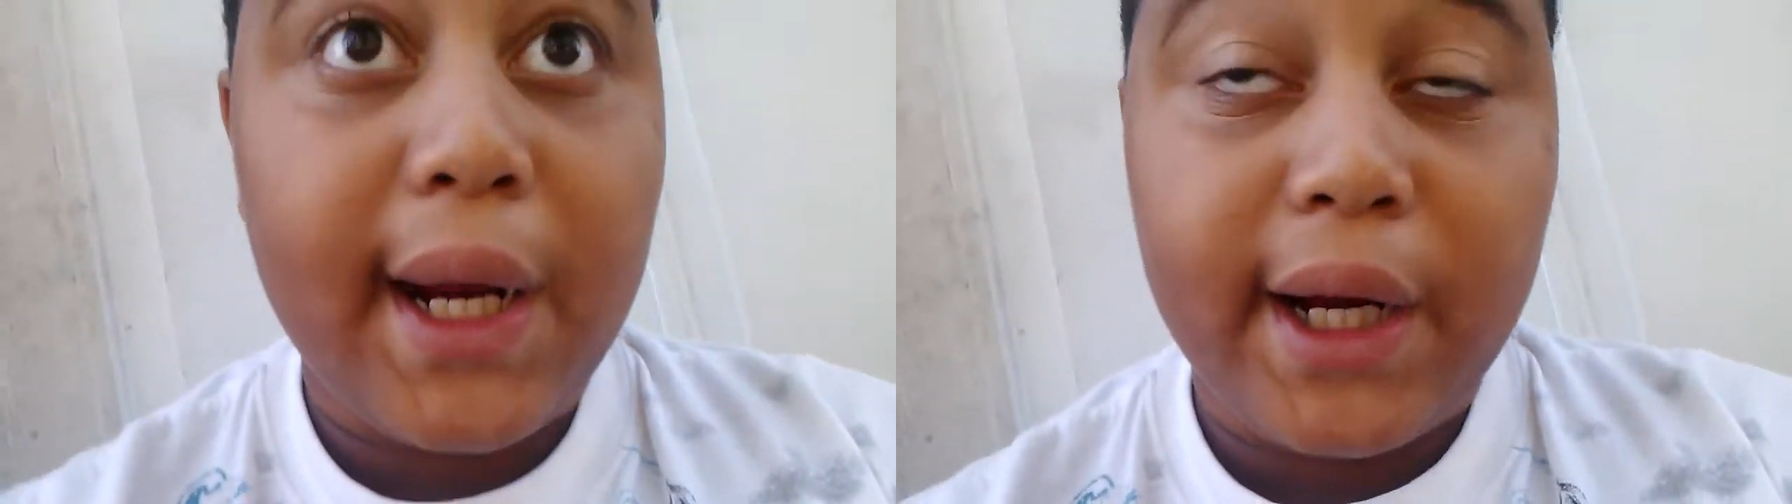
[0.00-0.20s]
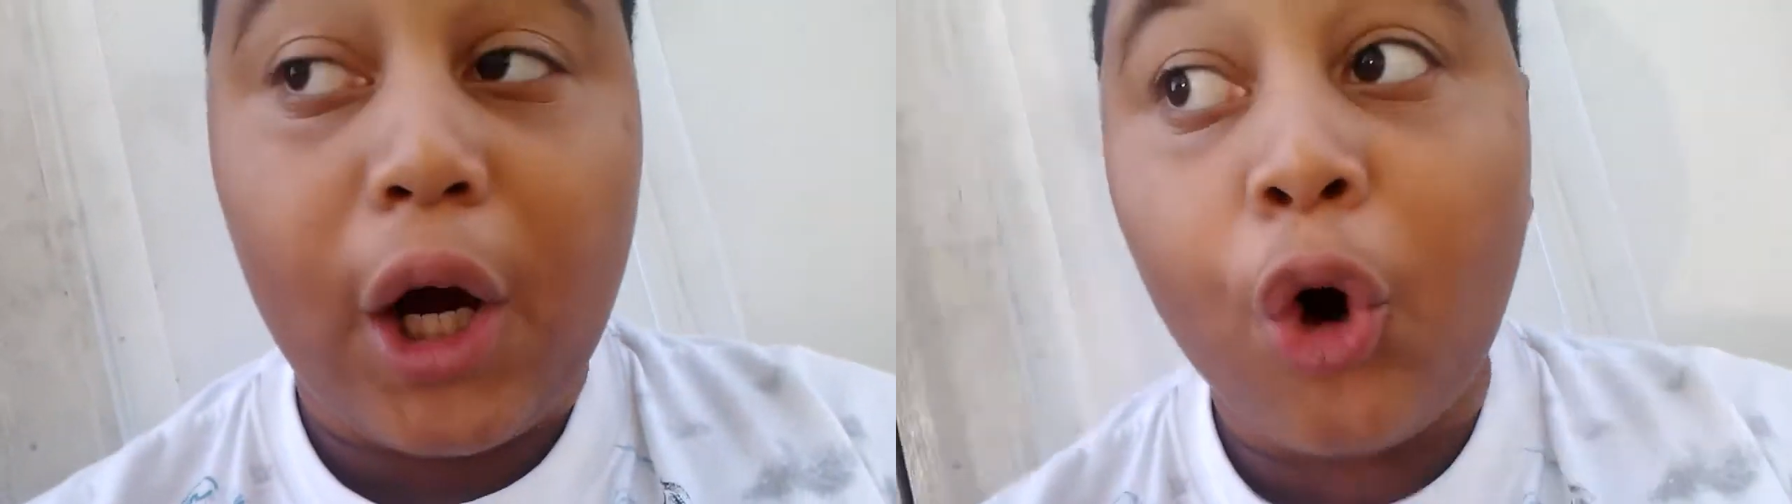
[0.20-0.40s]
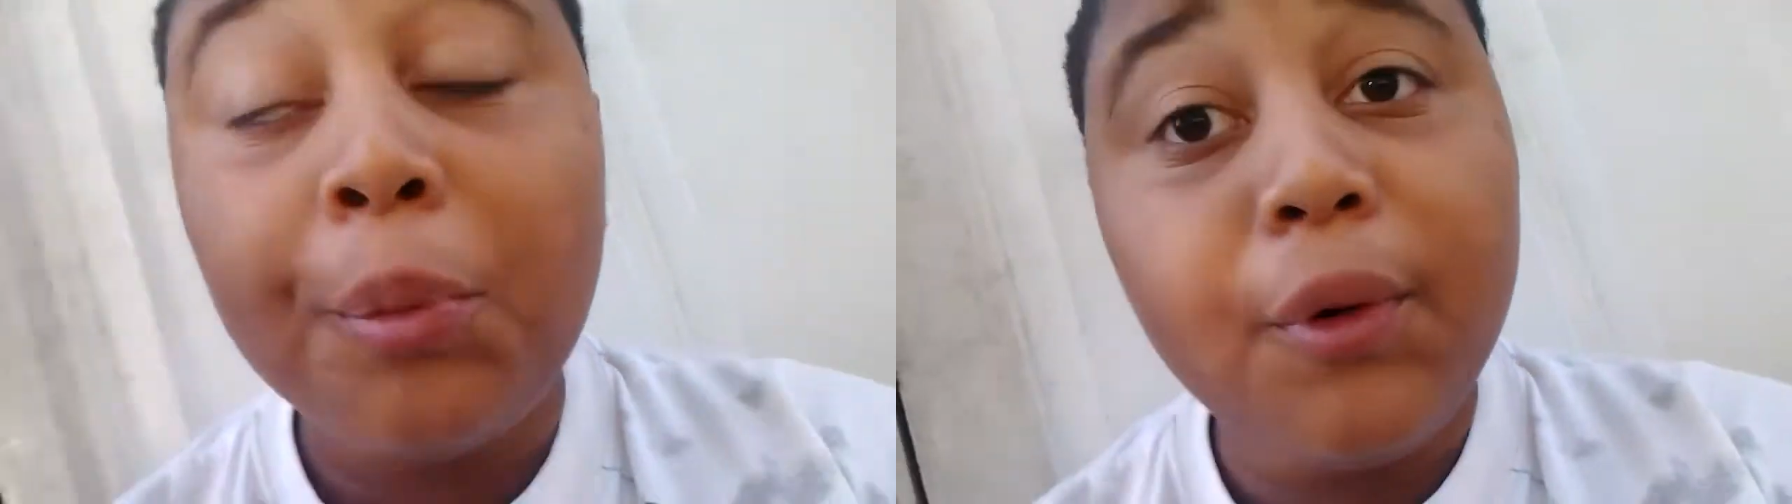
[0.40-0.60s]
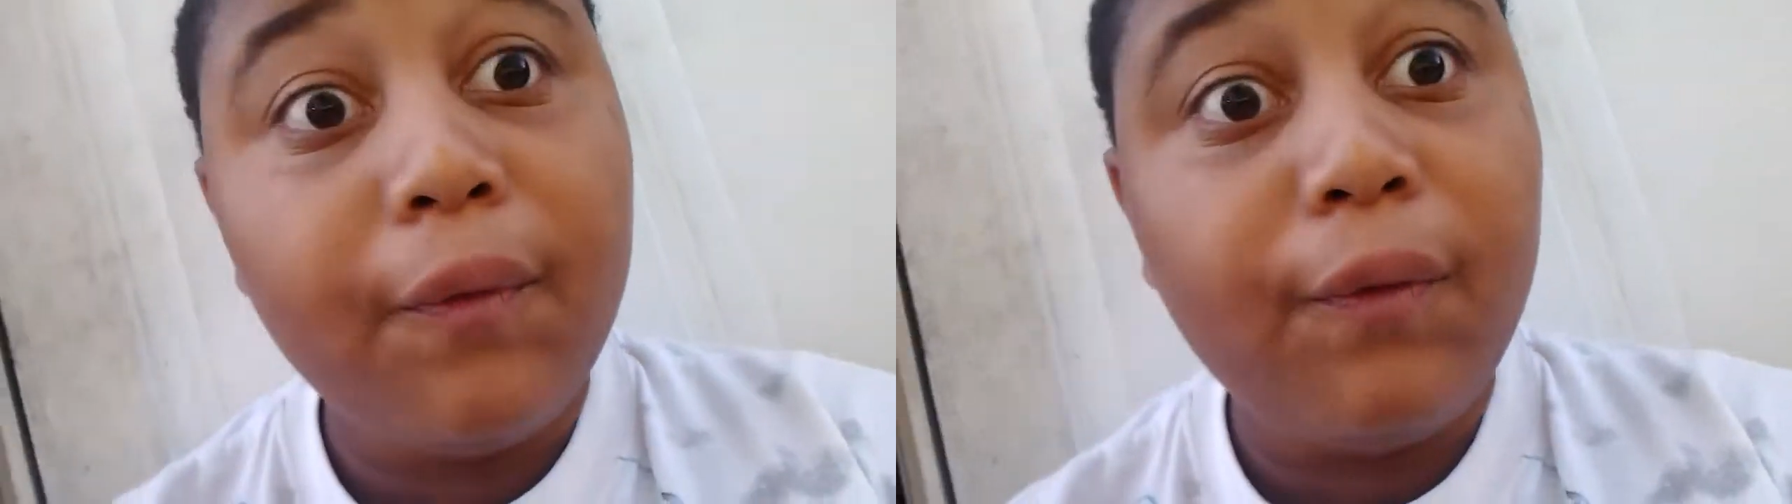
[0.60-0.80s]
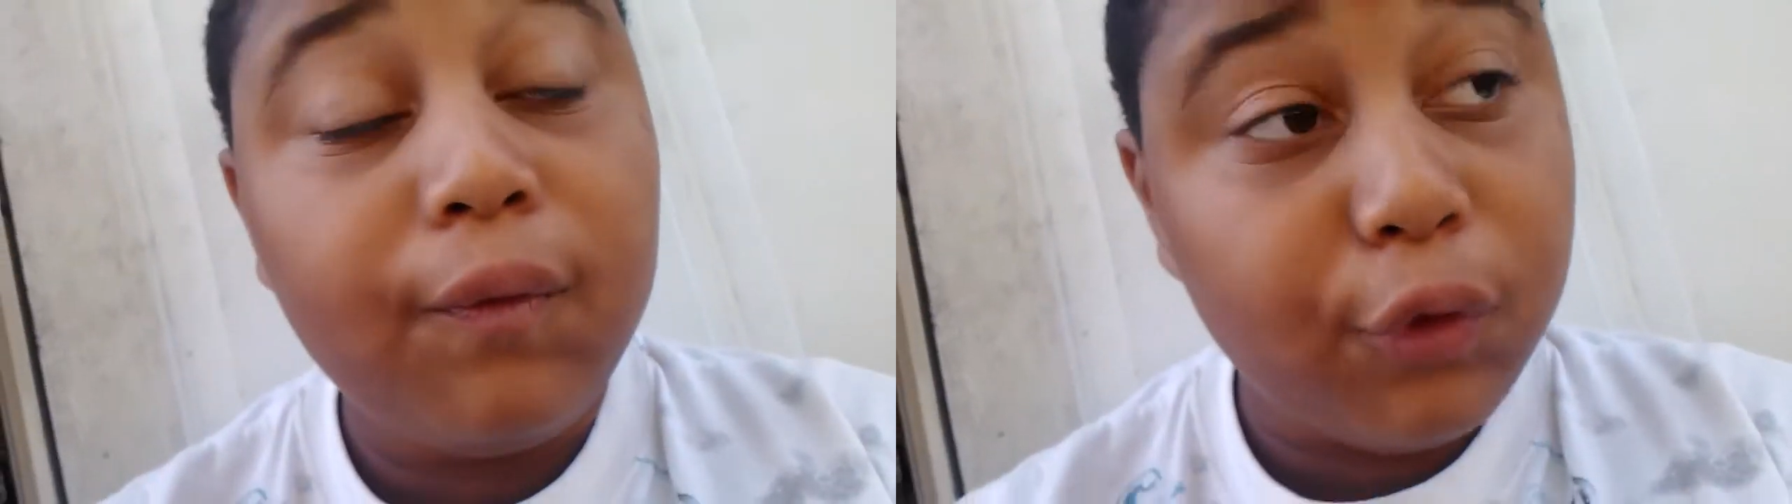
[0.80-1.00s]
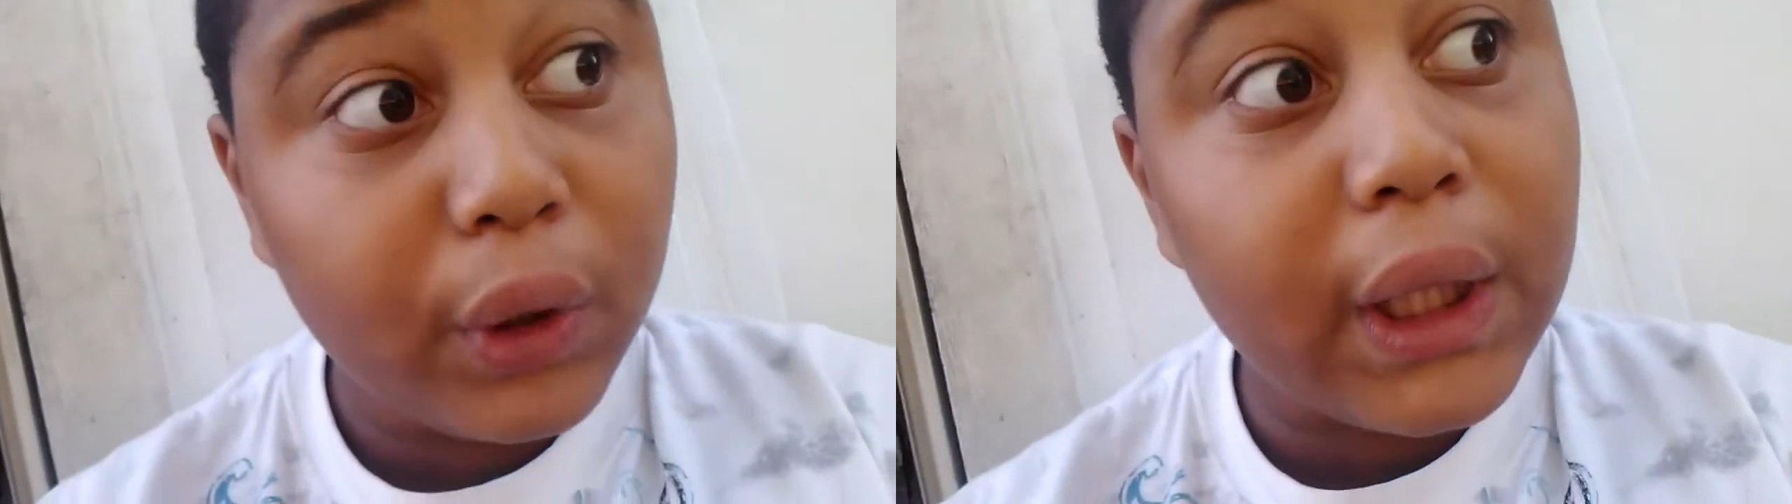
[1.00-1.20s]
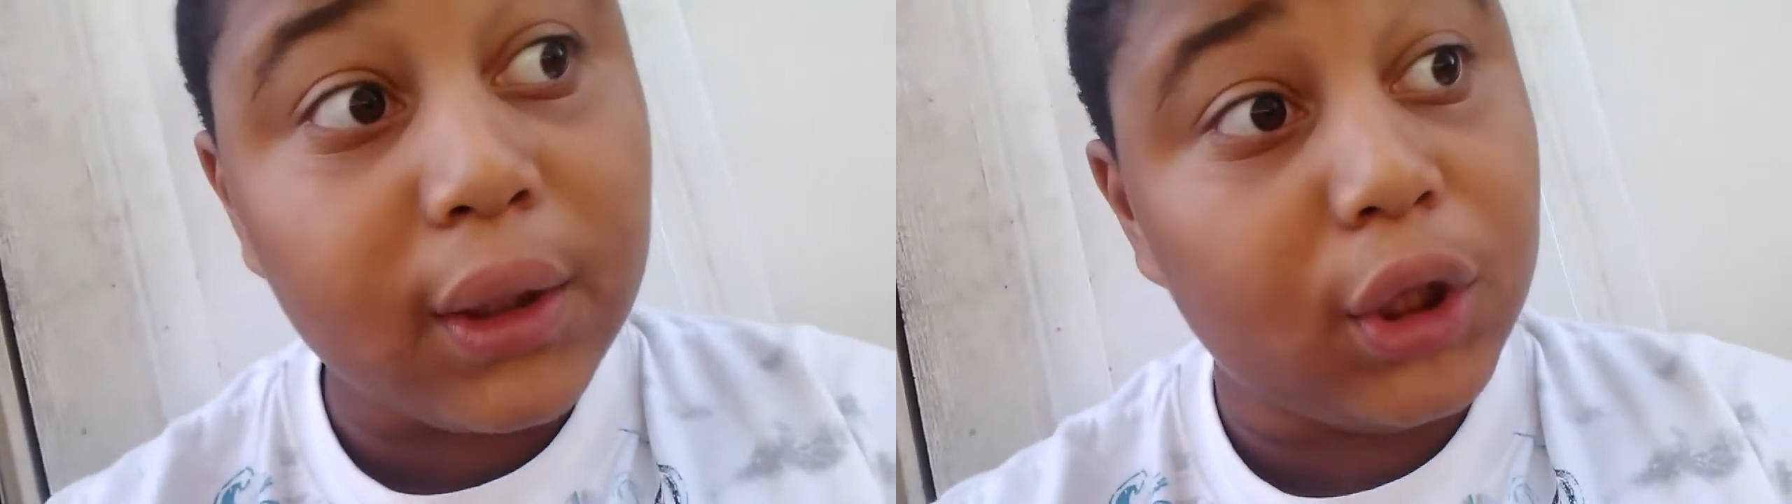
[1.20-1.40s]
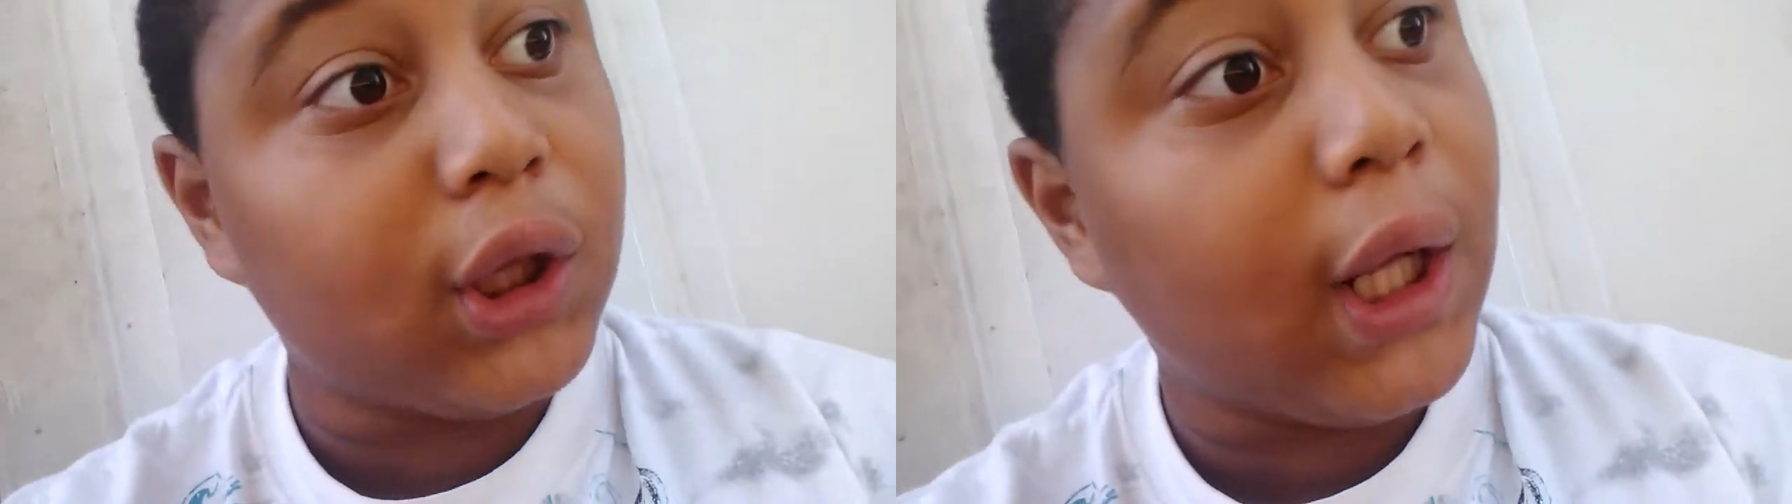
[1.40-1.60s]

I hope you freaking